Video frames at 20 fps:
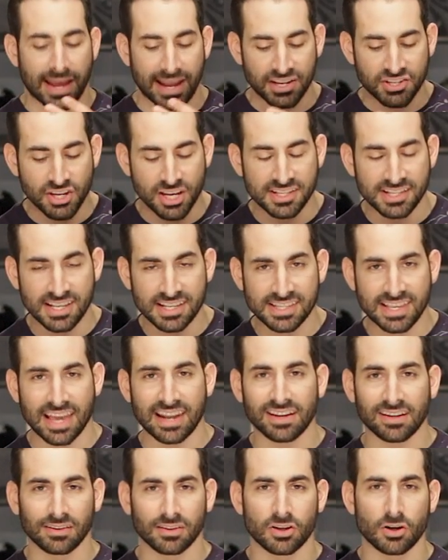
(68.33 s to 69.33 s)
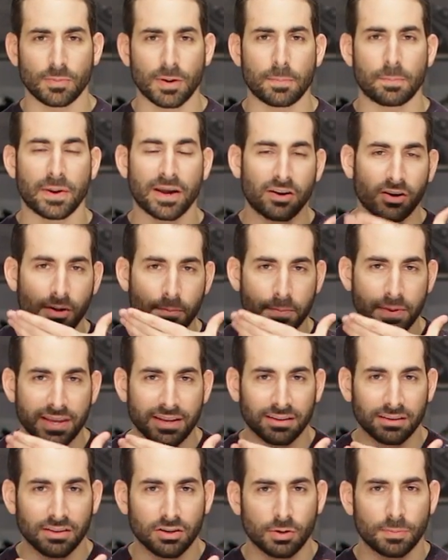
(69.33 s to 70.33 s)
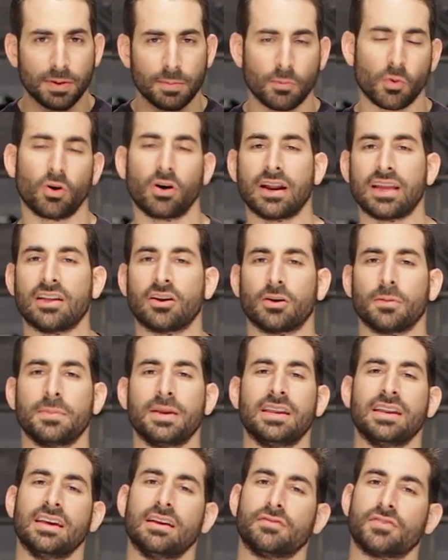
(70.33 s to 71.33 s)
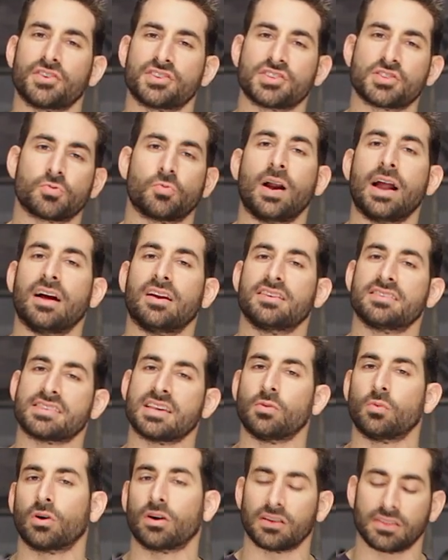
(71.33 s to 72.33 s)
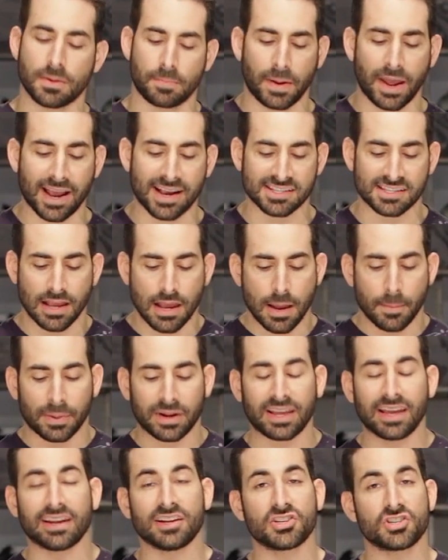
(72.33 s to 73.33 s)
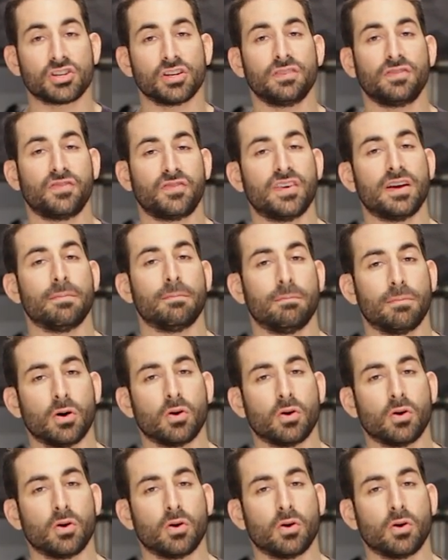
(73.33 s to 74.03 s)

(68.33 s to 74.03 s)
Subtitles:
HJC is getting a little bit better at being a little bit more intermediate versus round as they were in the past. But again, it should fit